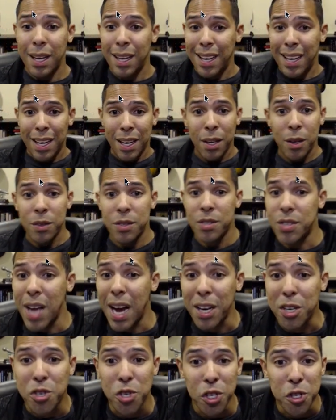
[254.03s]

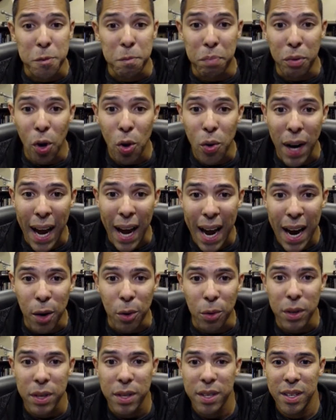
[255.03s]
Stock just broke
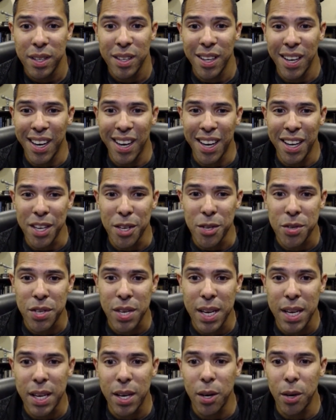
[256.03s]
out. You see
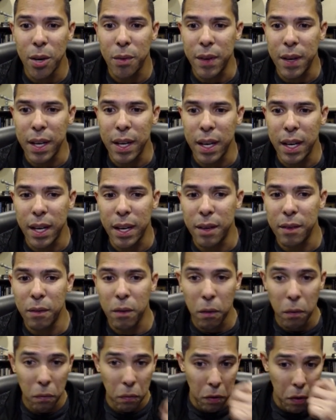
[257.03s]
here
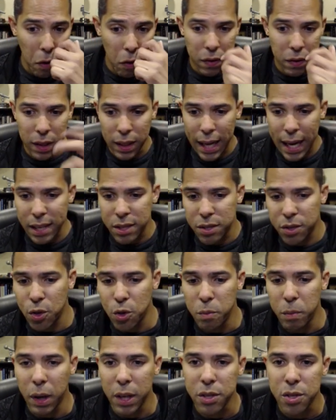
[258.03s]
over the last 2
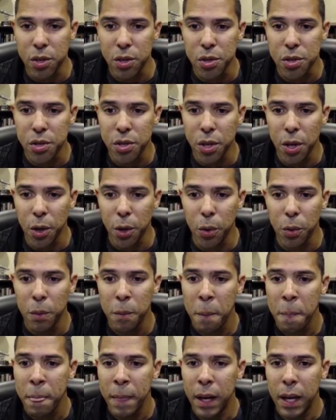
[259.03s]
months or so,
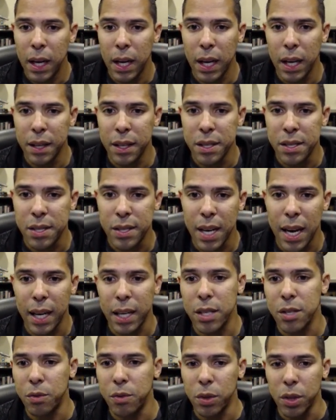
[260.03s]
the stock
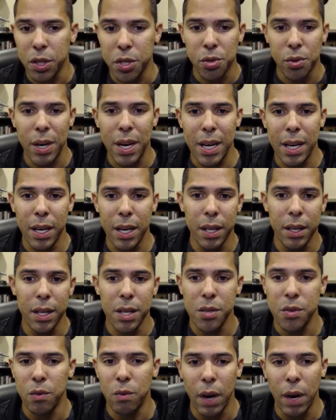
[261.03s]
has really traded in
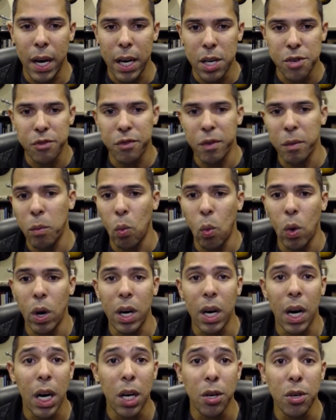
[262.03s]
this range from
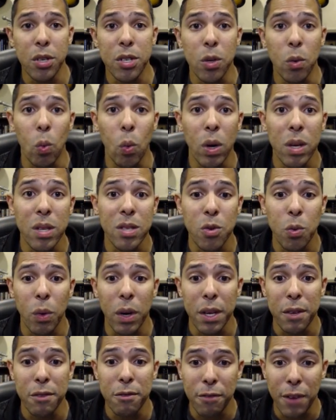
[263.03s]
100 to
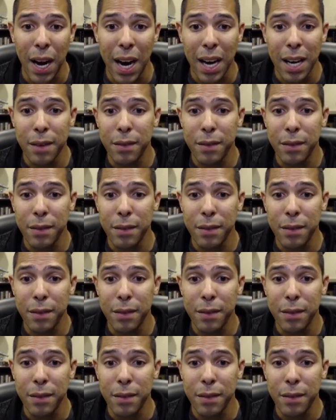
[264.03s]
125.